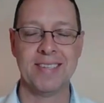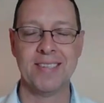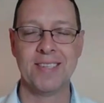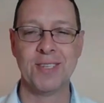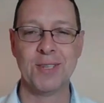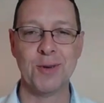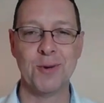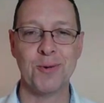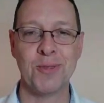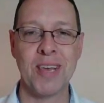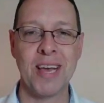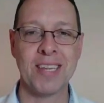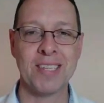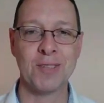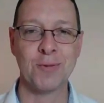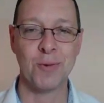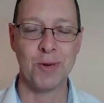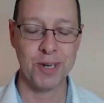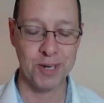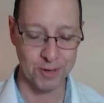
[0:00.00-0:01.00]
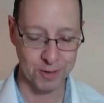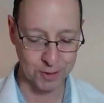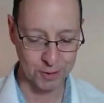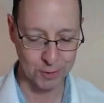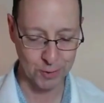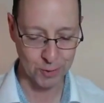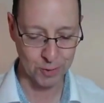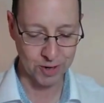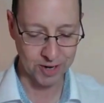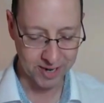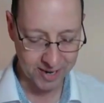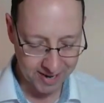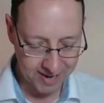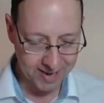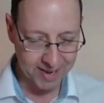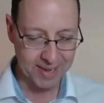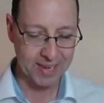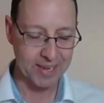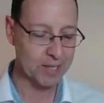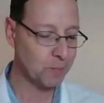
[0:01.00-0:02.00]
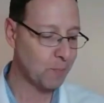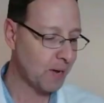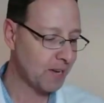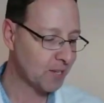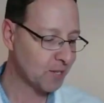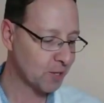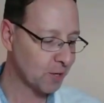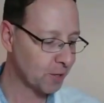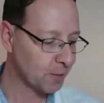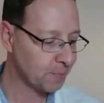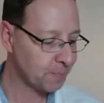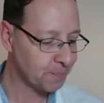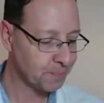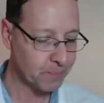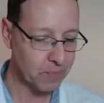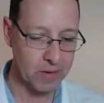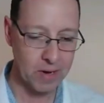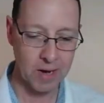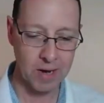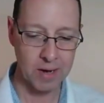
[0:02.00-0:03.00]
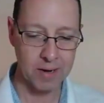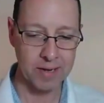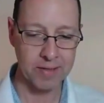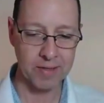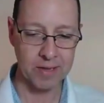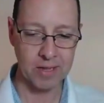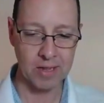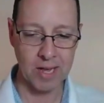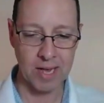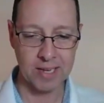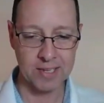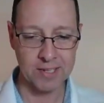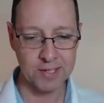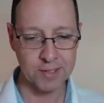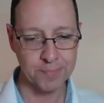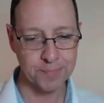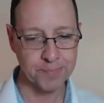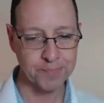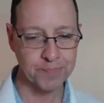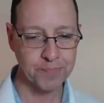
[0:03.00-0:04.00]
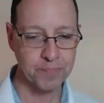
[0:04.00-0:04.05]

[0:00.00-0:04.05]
So that's what your score is based on in the class.